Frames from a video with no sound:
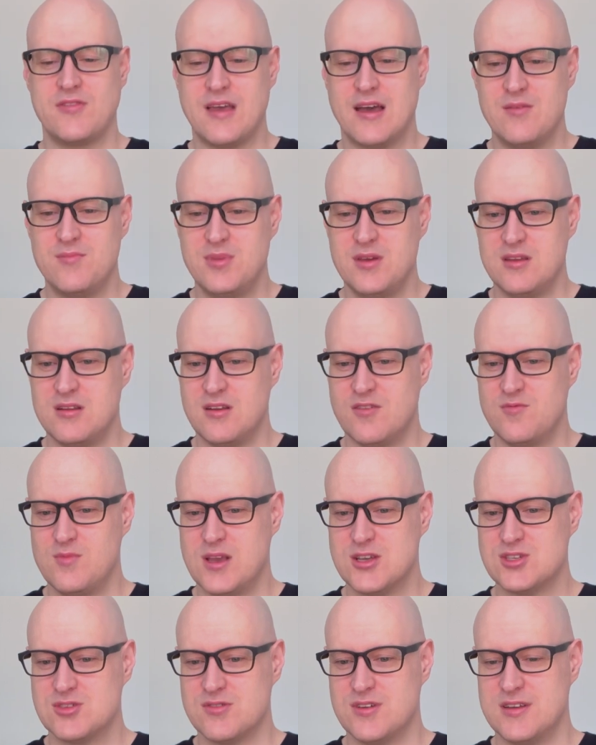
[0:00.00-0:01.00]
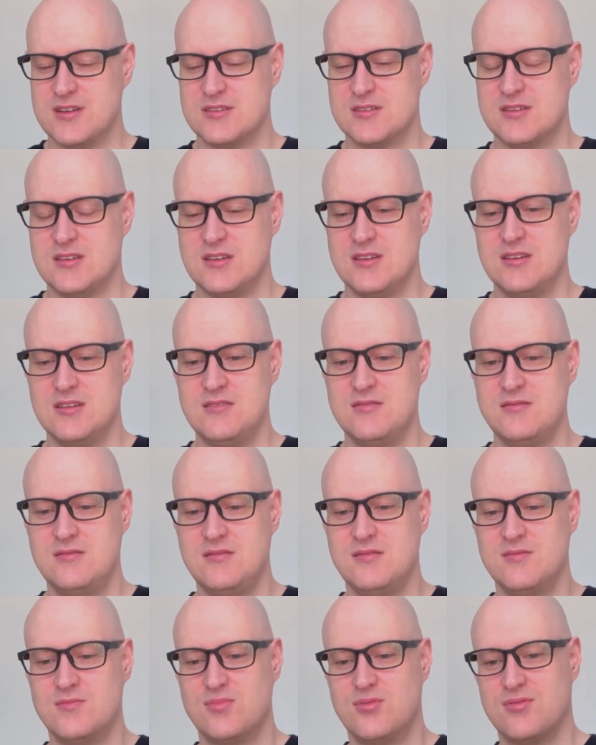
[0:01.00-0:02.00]
downbeat of measure
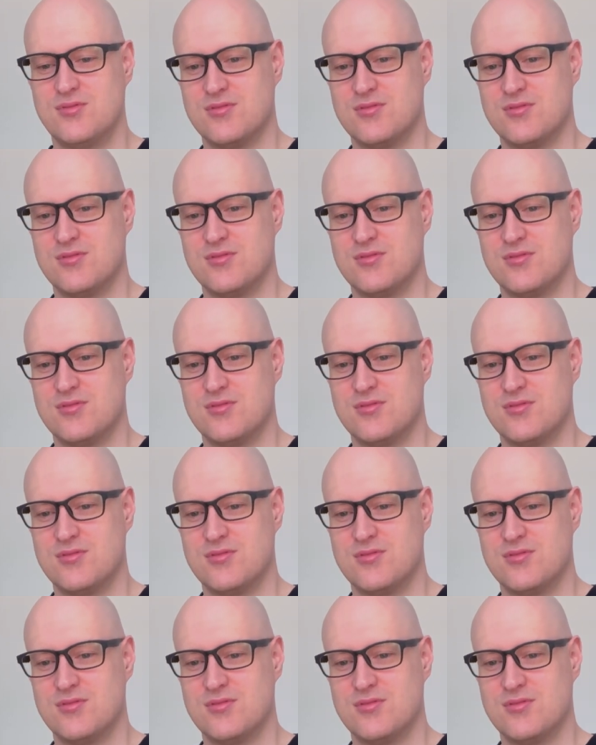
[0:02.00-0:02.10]
18,